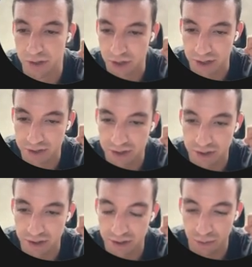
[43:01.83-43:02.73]

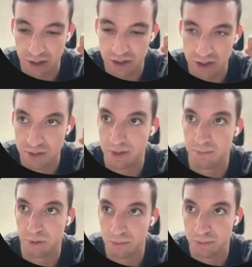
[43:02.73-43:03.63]
address, which is a big
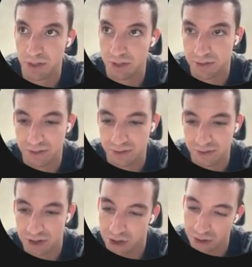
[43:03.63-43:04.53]
problem because
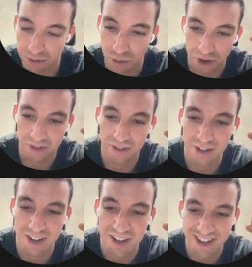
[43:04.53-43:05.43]
you don't want
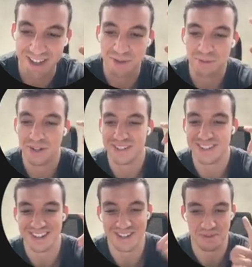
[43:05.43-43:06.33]
you
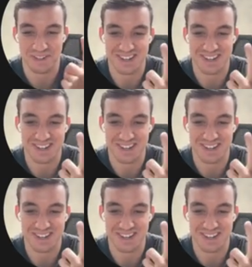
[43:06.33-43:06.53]
don't want to